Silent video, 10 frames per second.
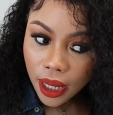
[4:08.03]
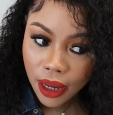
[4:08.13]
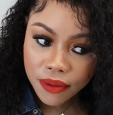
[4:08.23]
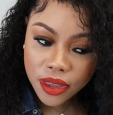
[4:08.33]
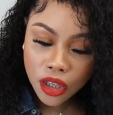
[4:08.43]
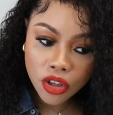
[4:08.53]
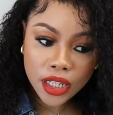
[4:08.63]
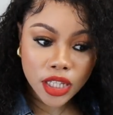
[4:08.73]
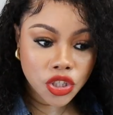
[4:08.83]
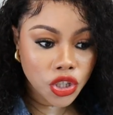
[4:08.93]
Everything you
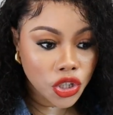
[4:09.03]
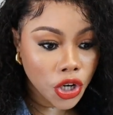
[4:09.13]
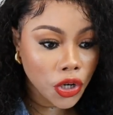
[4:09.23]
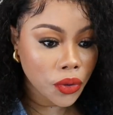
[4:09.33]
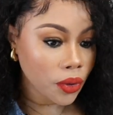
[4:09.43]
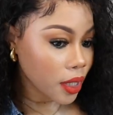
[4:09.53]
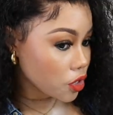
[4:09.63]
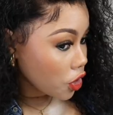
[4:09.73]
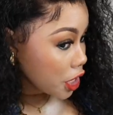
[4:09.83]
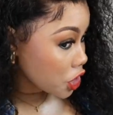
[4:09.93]
need to know
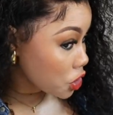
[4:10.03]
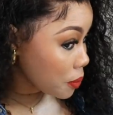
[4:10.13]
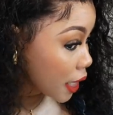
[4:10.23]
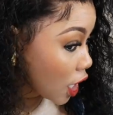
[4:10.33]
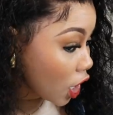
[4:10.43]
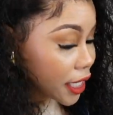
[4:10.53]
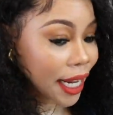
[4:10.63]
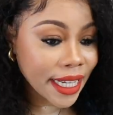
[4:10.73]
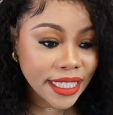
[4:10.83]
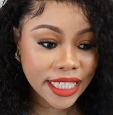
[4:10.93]
is going to be on
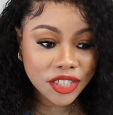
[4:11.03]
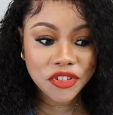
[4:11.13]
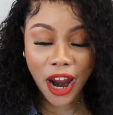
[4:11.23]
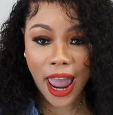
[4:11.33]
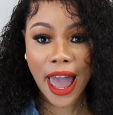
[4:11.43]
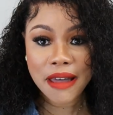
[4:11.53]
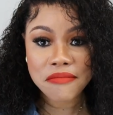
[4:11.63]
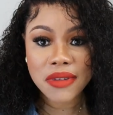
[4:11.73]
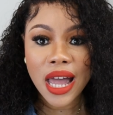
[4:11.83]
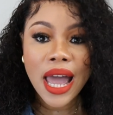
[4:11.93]

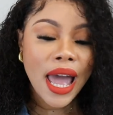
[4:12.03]
Instagram.